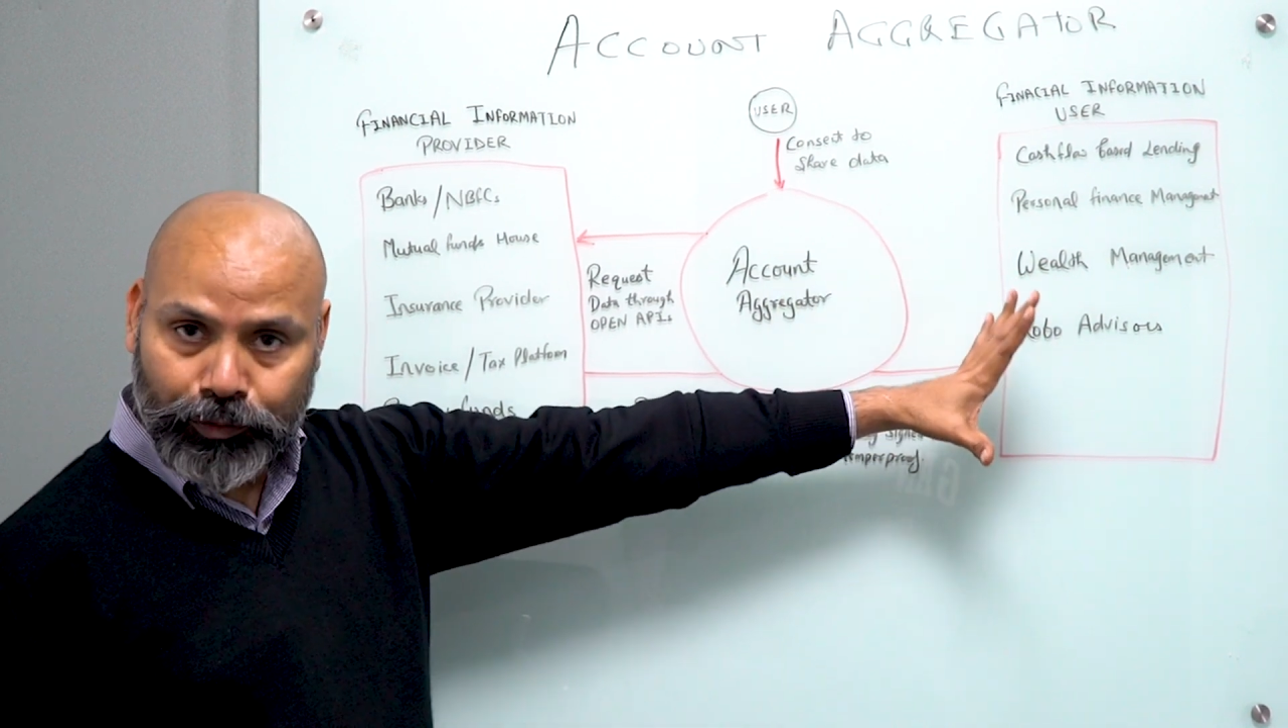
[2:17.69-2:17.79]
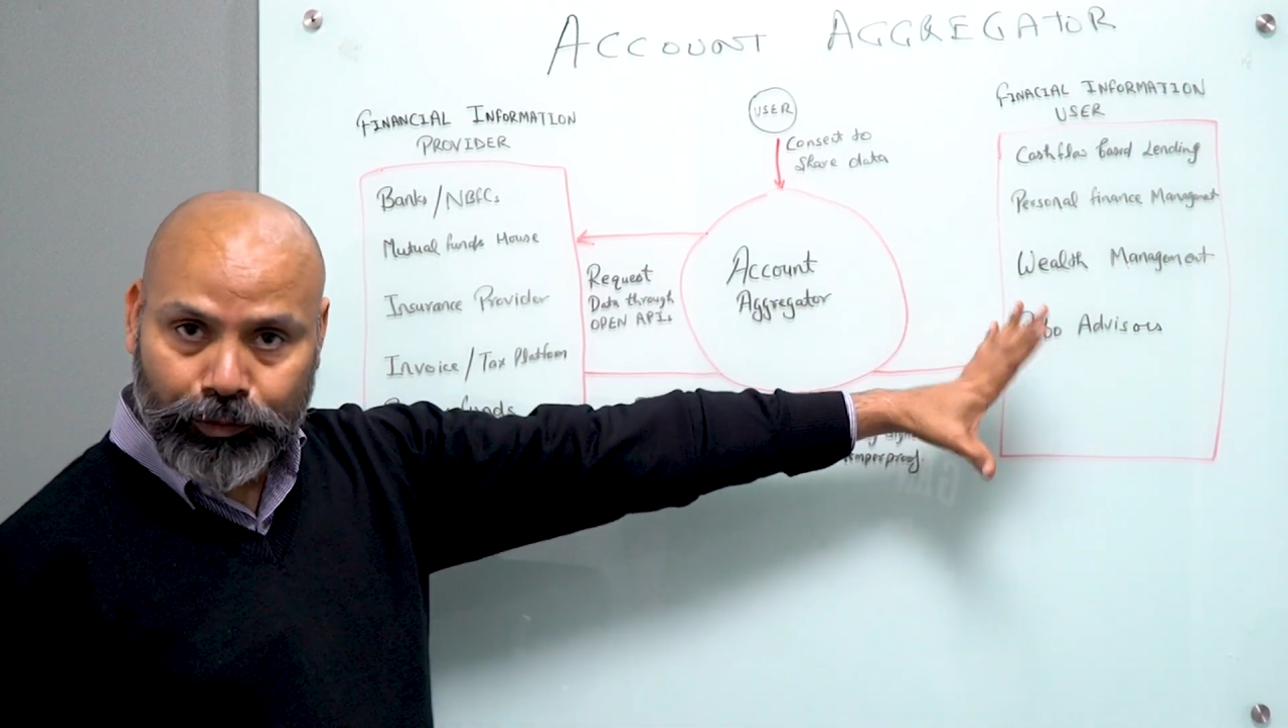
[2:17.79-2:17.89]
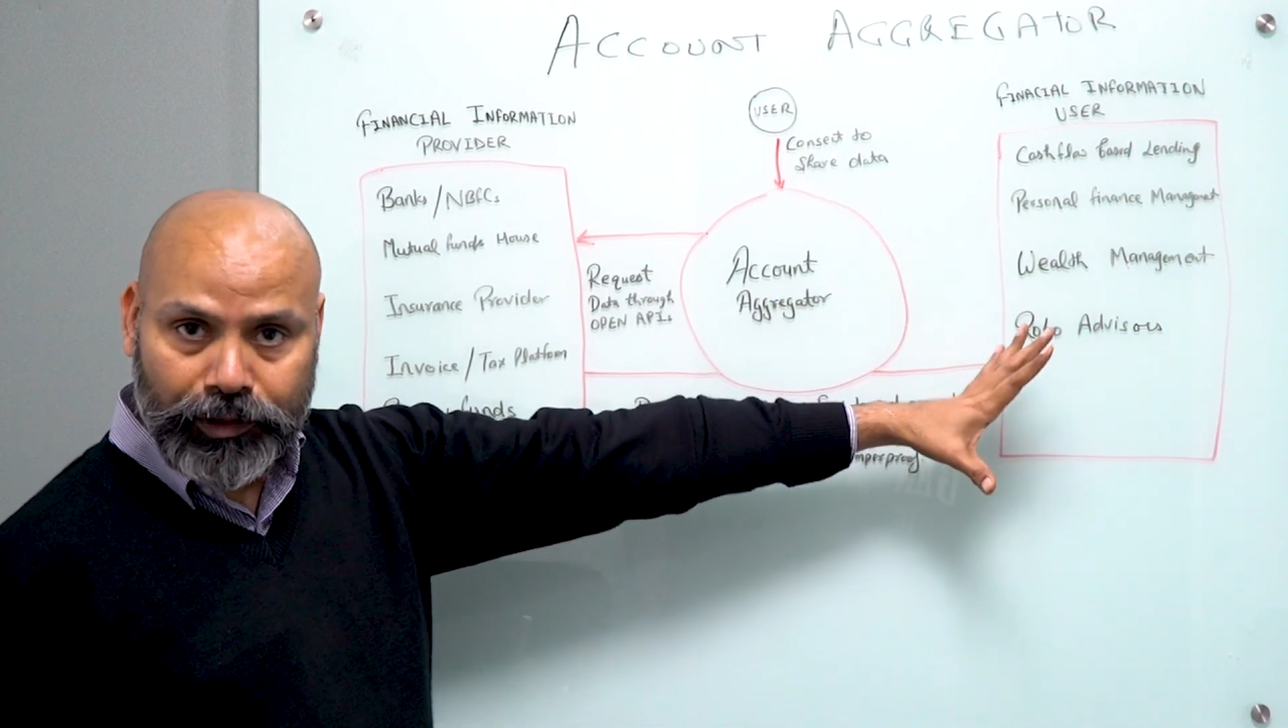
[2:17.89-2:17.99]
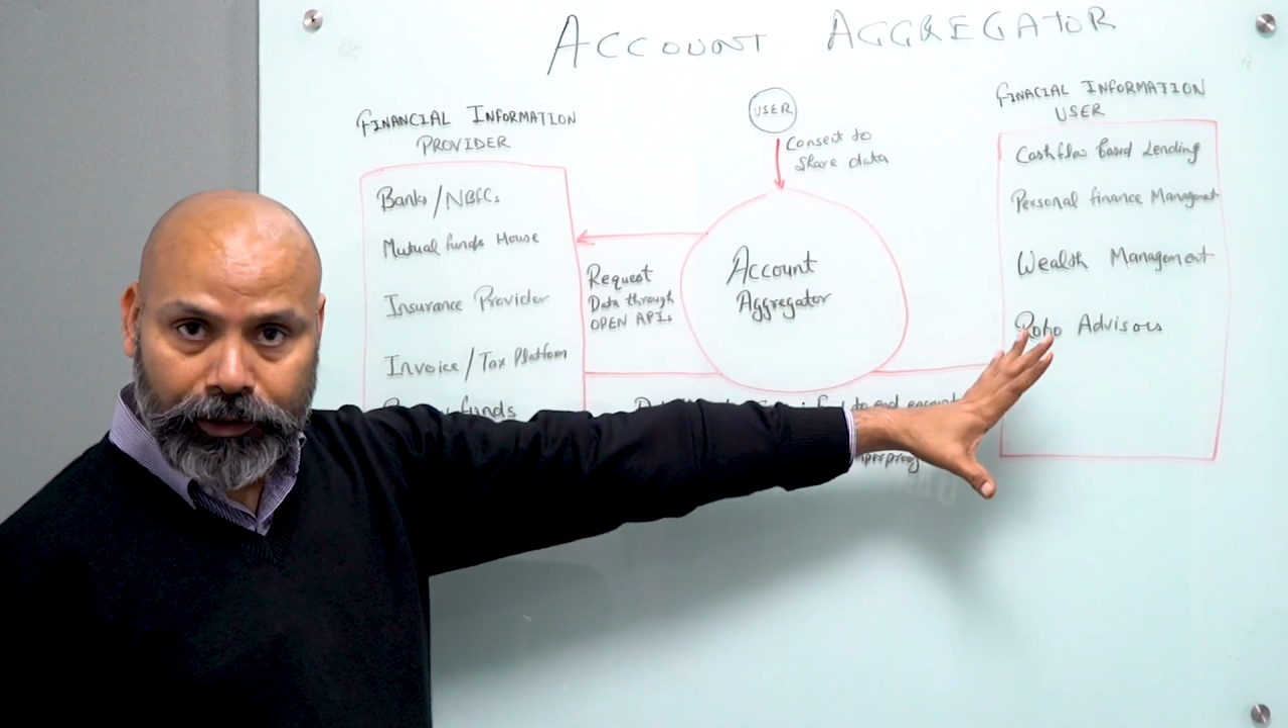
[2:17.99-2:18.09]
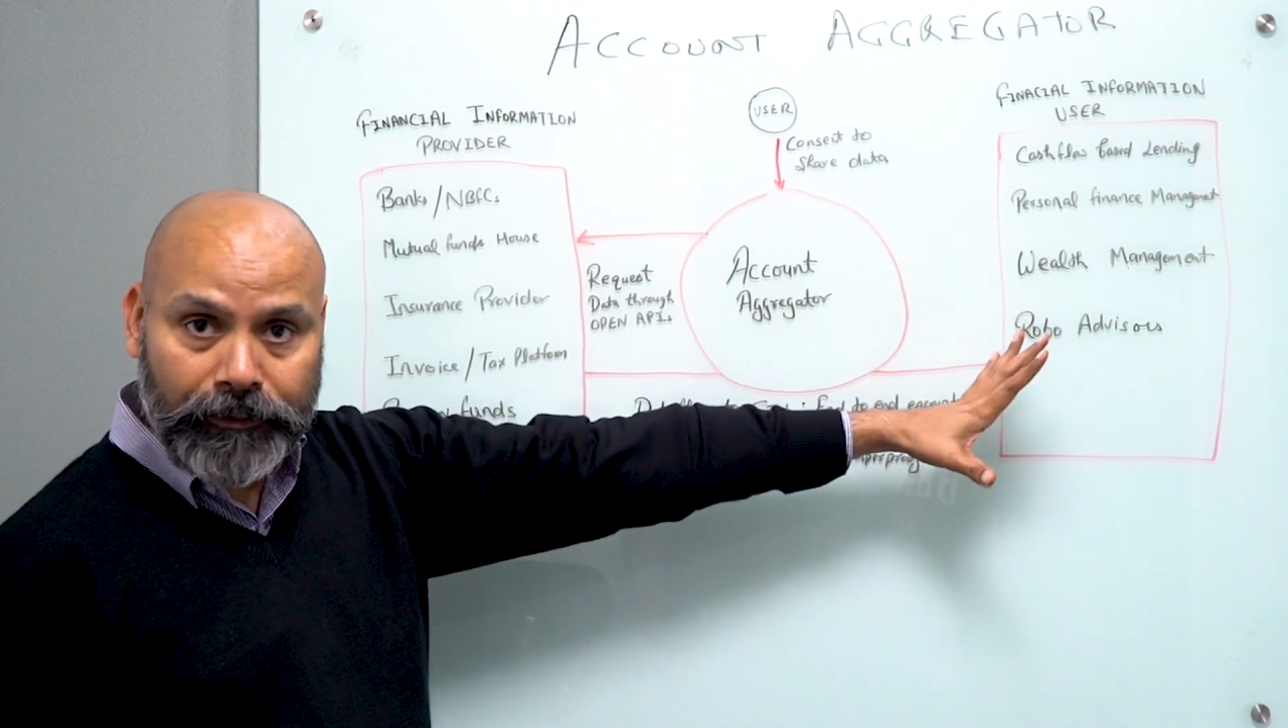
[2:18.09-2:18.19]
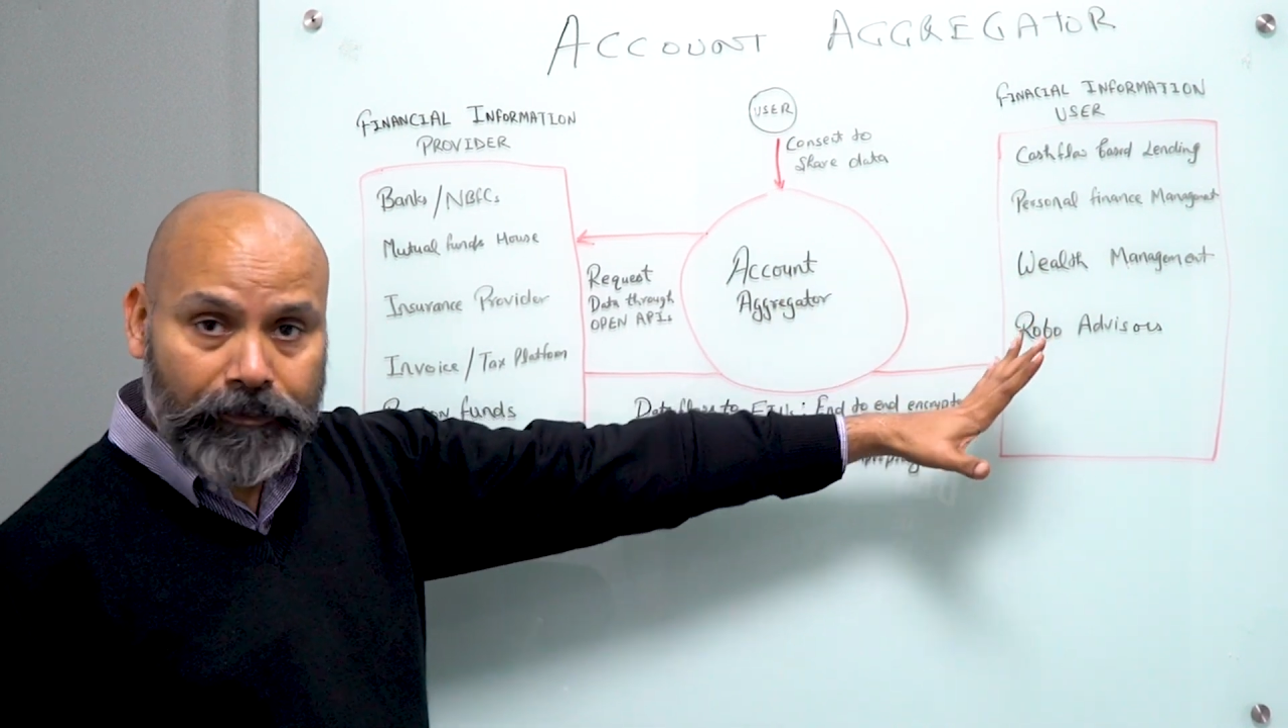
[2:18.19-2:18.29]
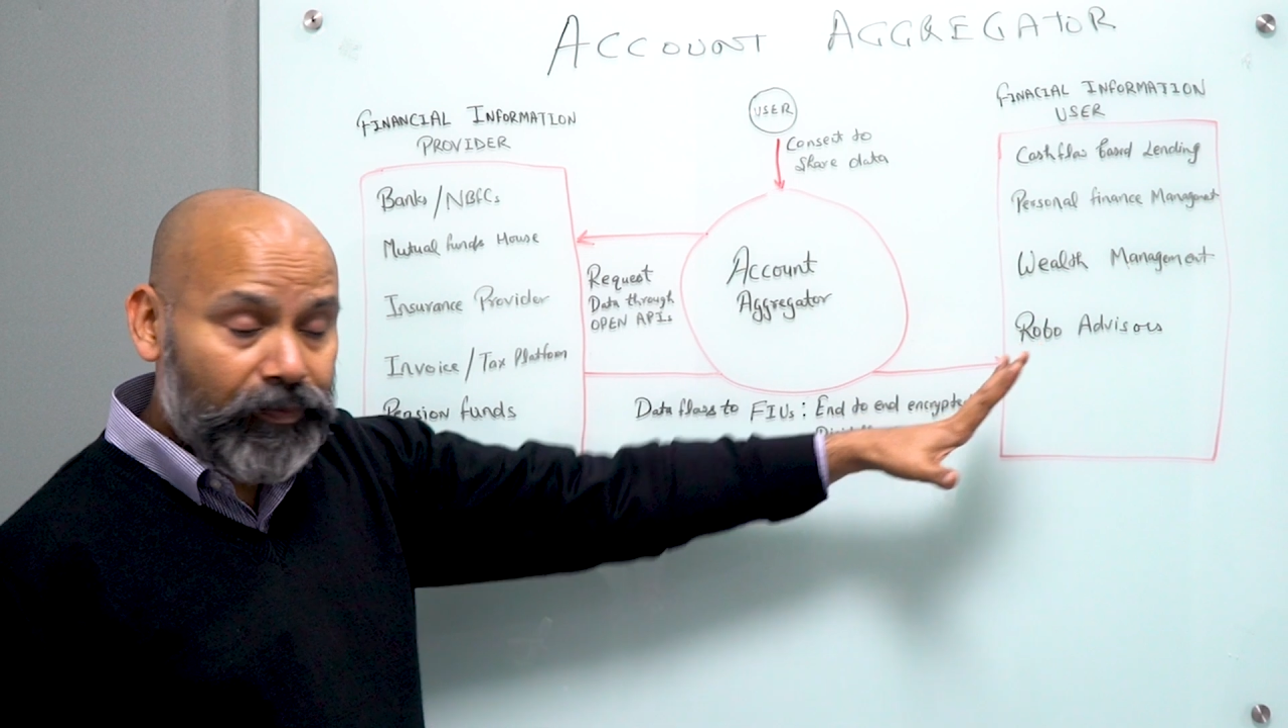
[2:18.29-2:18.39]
user.